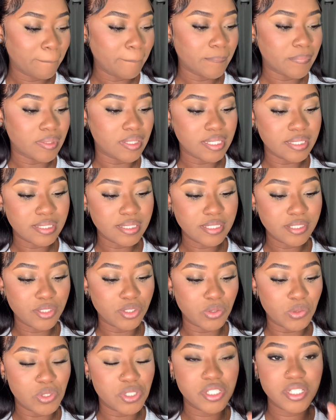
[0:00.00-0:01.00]
This is
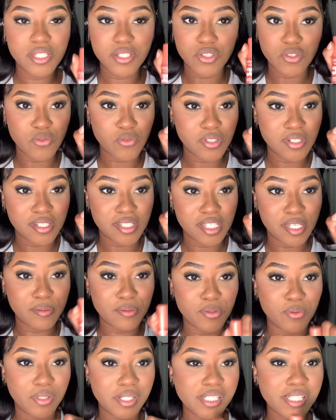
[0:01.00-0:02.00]
new. She is new to the team,
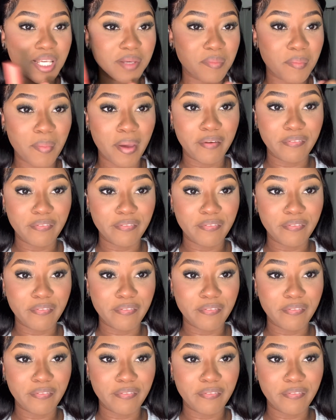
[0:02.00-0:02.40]
so this is gonna be my